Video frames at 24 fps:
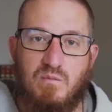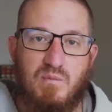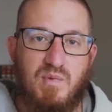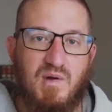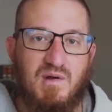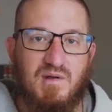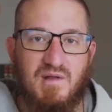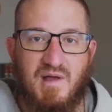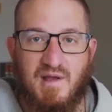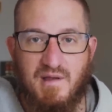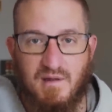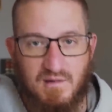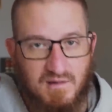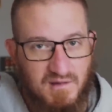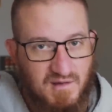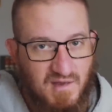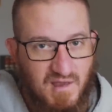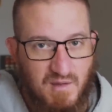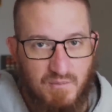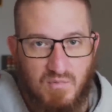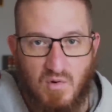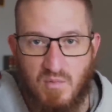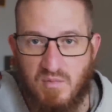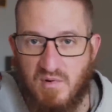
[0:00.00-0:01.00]
but like
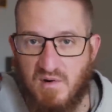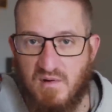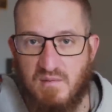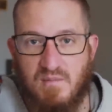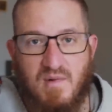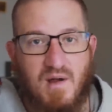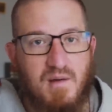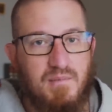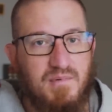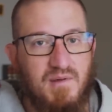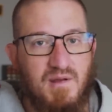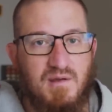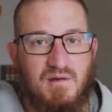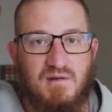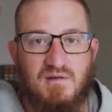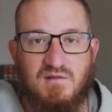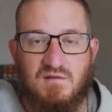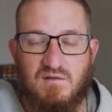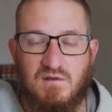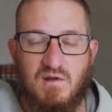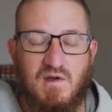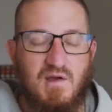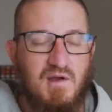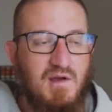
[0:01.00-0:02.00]
keep opening them up, like
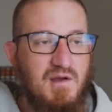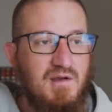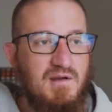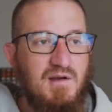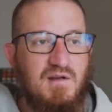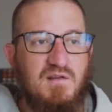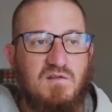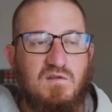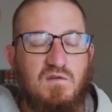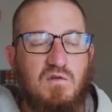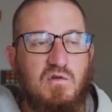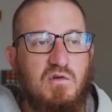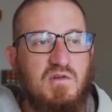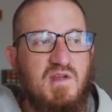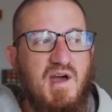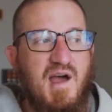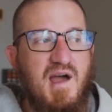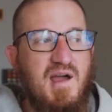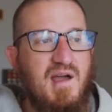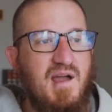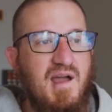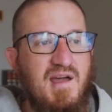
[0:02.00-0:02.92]
let's do that.